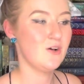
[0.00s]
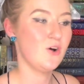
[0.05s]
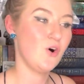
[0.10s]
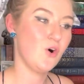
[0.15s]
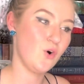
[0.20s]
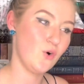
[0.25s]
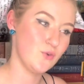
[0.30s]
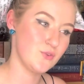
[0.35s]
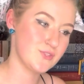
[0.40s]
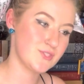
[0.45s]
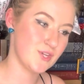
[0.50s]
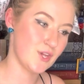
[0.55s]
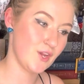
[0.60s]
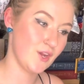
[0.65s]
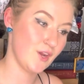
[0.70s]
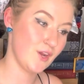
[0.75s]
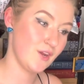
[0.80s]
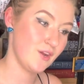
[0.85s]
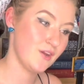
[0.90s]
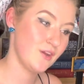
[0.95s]

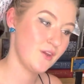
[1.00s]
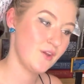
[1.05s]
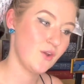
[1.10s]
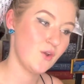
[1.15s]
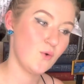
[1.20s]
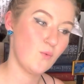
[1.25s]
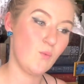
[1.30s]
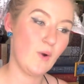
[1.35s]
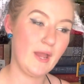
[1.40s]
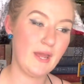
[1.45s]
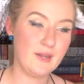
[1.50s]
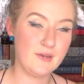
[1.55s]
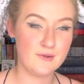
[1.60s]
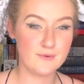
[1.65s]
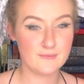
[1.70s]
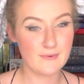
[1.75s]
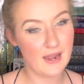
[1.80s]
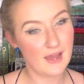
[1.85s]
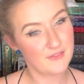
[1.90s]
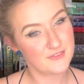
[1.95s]
Also, when
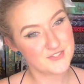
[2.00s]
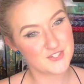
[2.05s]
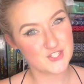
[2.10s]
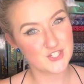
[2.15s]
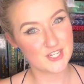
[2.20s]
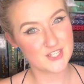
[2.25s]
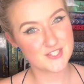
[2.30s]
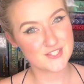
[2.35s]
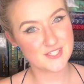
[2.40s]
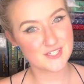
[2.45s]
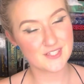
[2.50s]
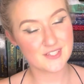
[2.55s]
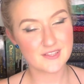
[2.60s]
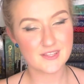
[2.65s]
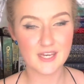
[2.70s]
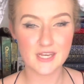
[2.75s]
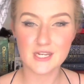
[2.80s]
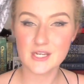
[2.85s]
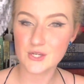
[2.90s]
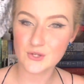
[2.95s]
Wrath suggested
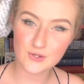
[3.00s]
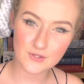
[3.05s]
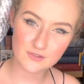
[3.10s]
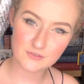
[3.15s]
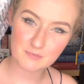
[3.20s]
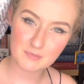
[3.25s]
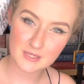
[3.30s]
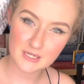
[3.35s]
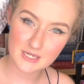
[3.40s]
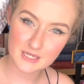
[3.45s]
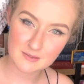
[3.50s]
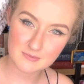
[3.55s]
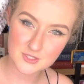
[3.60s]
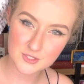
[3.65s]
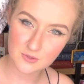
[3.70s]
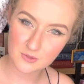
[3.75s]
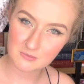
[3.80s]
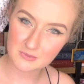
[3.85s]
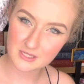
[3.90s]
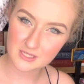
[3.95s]
that it could have been him to
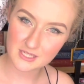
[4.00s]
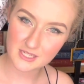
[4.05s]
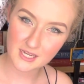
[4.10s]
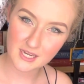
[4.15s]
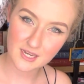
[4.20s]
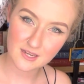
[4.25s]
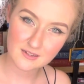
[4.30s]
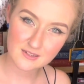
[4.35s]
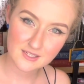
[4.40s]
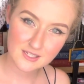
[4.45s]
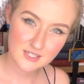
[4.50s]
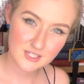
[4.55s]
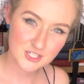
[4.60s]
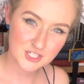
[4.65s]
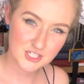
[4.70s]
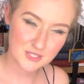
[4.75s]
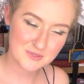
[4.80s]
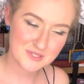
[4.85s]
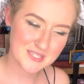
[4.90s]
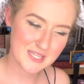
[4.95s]
Amelia,
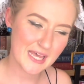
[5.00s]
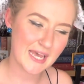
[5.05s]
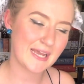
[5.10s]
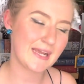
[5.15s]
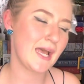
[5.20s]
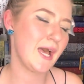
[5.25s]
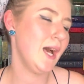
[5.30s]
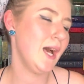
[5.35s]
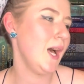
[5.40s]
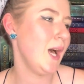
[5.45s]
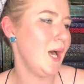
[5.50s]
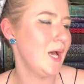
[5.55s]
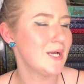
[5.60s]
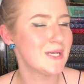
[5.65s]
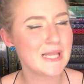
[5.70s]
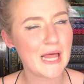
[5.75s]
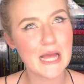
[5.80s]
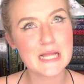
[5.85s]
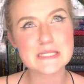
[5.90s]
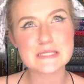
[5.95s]
she was like,
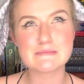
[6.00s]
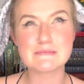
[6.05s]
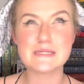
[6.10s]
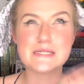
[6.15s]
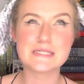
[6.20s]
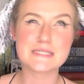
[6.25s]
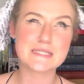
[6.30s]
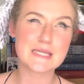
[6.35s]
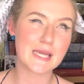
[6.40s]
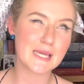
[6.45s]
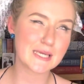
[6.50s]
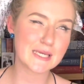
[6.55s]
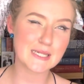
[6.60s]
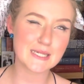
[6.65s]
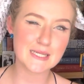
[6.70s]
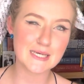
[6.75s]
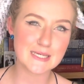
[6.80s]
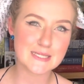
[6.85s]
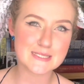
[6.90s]
that's ridiculous.